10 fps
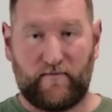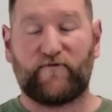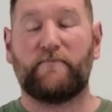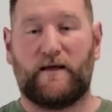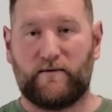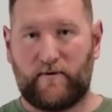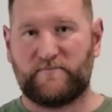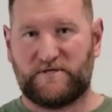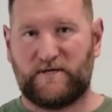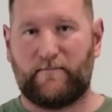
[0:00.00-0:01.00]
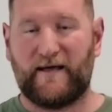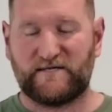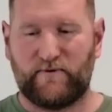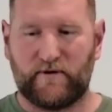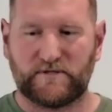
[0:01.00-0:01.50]
for me, I'm just saying my
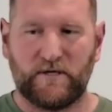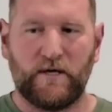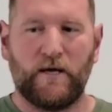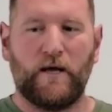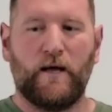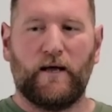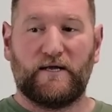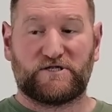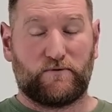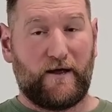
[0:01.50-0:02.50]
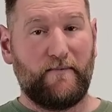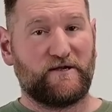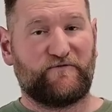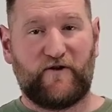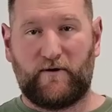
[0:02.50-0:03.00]
experience. And ceramic
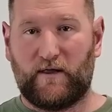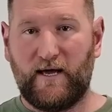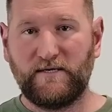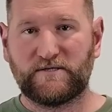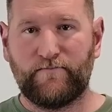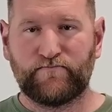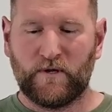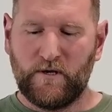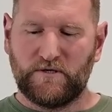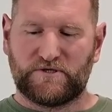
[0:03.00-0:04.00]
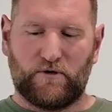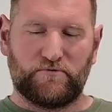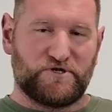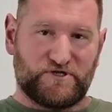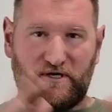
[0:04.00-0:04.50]
is very light.
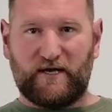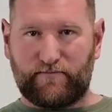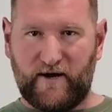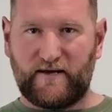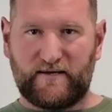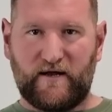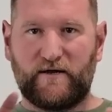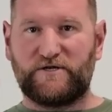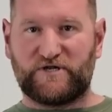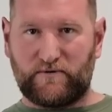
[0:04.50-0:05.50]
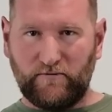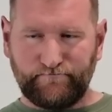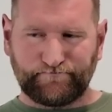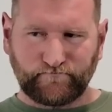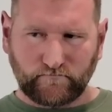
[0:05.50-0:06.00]
So just to kind of break that down in
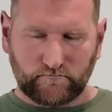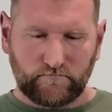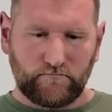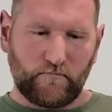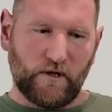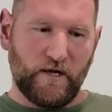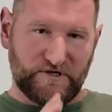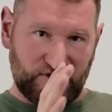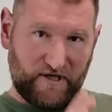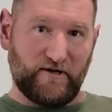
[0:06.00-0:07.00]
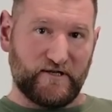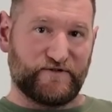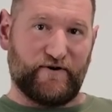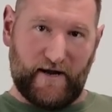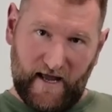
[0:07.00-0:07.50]
general, steel is
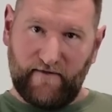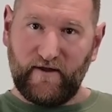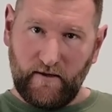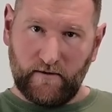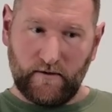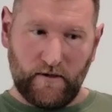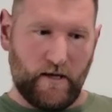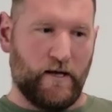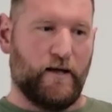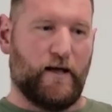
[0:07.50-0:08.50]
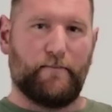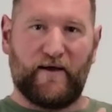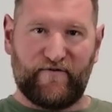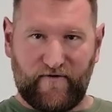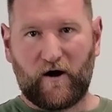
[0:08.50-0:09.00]
very heavy and
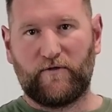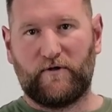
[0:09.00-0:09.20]
by far